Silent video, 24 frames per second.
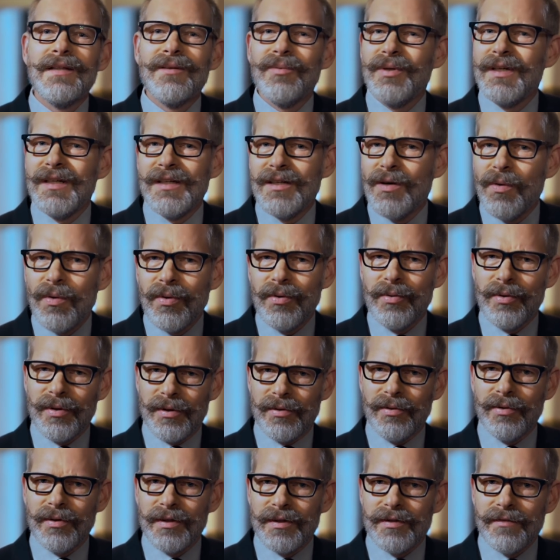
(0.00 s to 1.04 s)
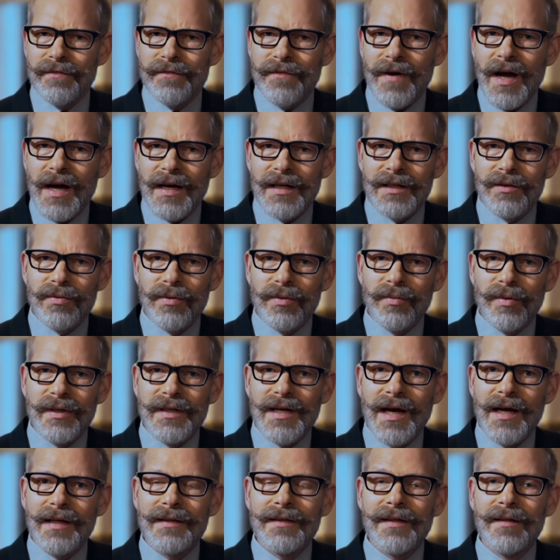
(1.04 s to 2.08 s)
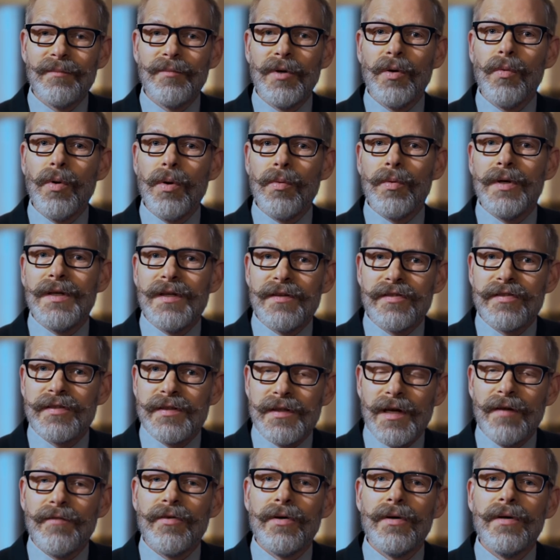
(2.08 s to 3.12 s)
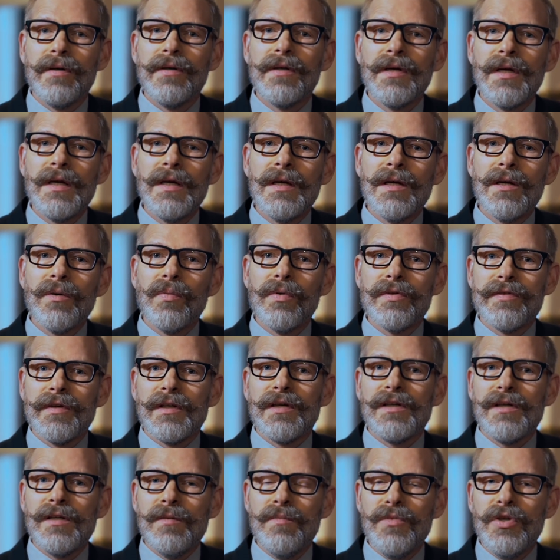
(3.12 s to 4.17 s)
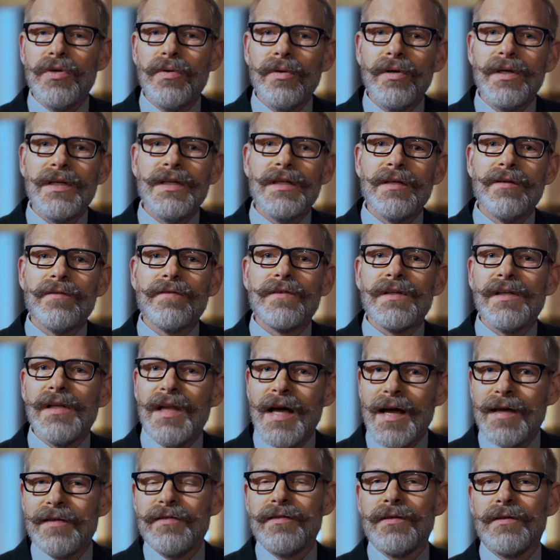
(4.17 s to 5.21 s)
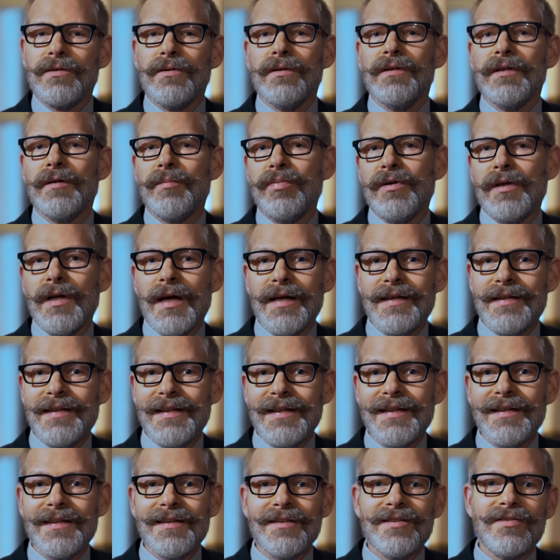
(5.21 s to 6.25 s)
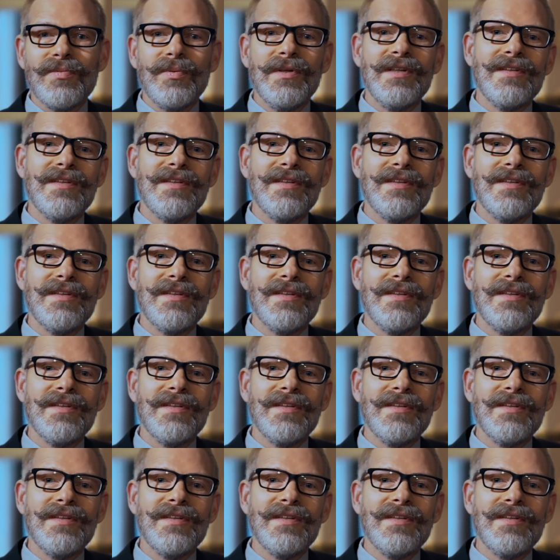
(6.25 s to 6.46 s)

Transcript: We didn't know what we were going to find when we got there, but what we discovered was a community of classical liberal ideas.